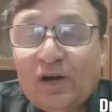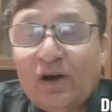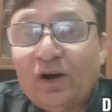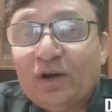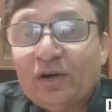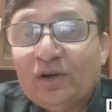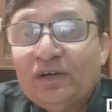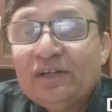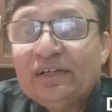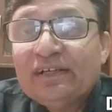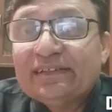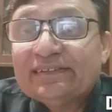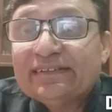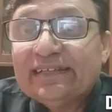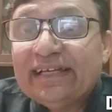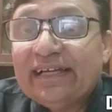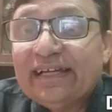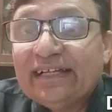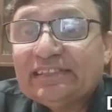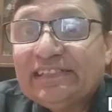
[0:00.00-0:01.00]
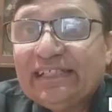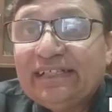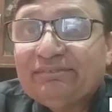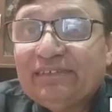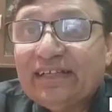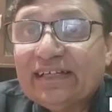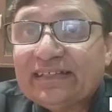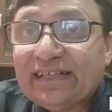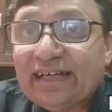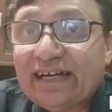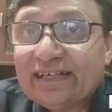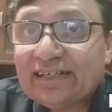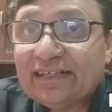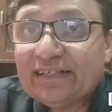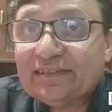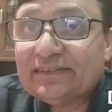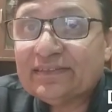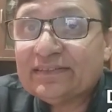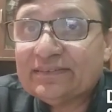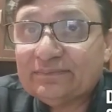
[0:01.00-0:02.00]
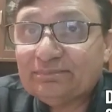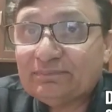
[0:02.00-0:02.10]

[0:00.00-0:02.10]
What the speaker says: how they achieve their target